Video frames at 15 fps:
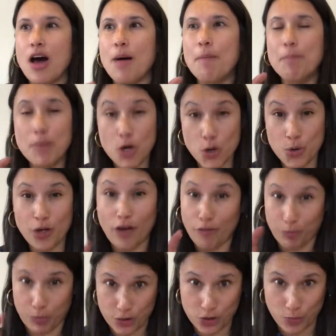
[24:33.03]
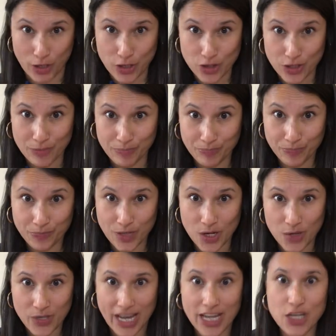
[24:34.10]
mode of persuasion.
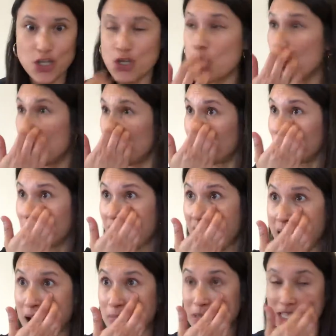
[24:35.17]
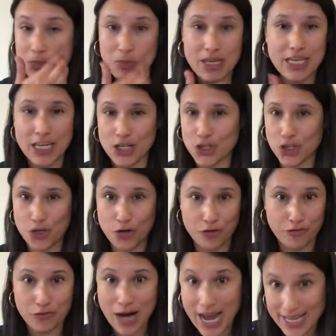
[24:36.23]
Okay, you will not be speaking to your
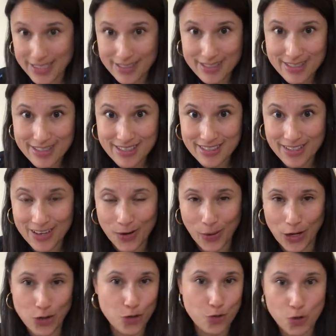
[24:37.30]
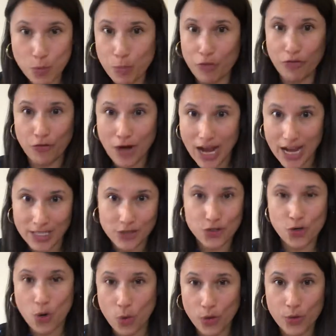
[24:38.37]
friends, okay, your group of friends,
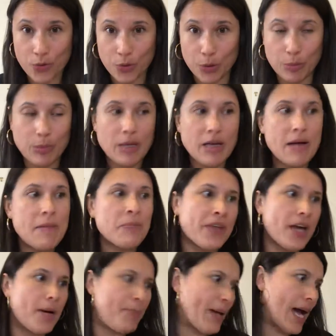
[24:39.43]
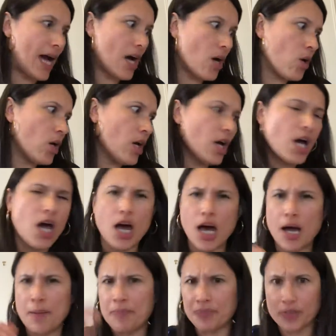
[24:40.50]
your core group, about
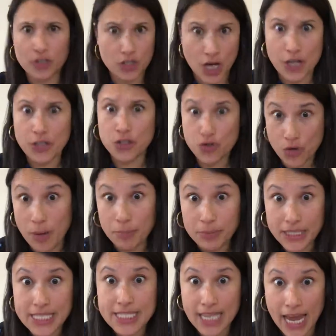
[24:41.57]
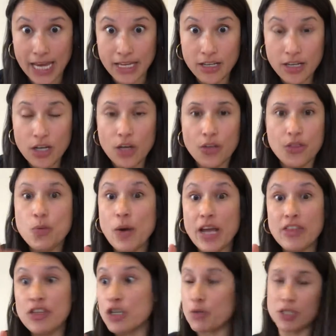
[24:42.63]
Donald Trump, let's say, the
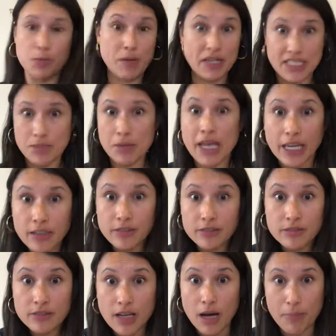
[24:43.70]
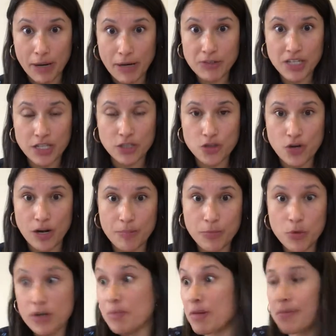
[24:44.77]
way that you would speak to me about Donald Trump,
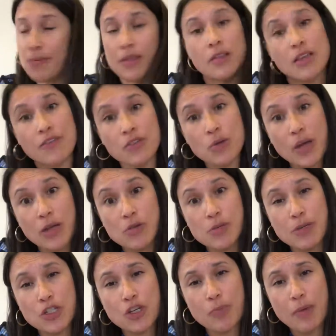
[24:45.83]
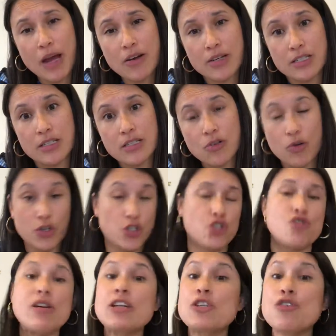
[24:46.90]
or maybe even the way you speak to your parents or a
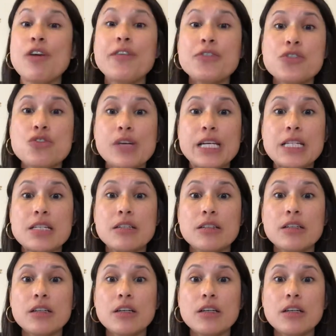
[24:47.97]
stranger on the street,